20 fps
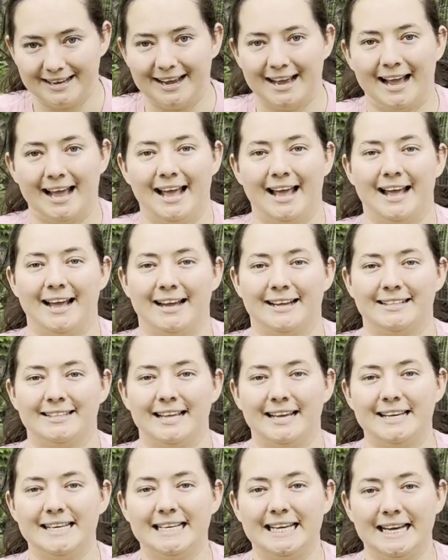and they
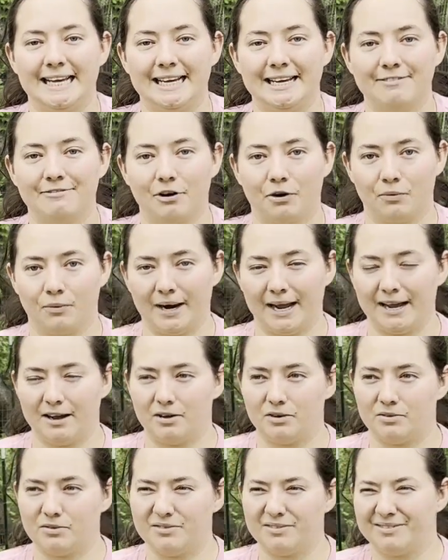give
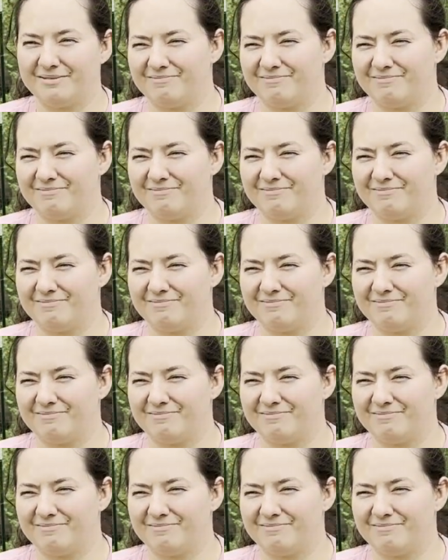around